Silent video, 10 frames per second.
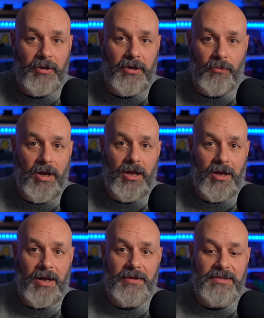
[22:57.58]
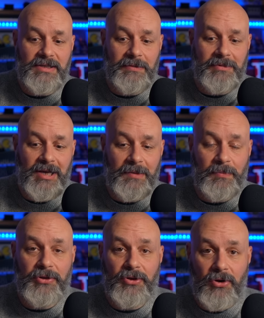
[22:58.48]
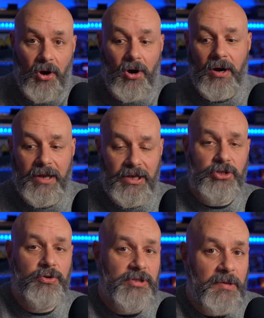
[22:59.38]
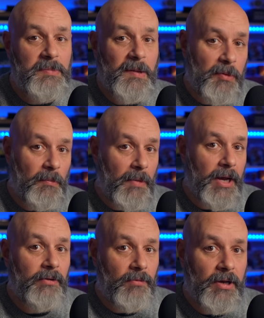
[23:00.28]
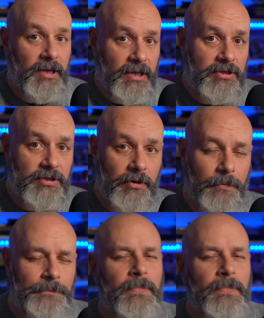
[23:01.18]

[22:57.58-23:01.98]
really well on the Steam Deck, but there are issues that people might run into.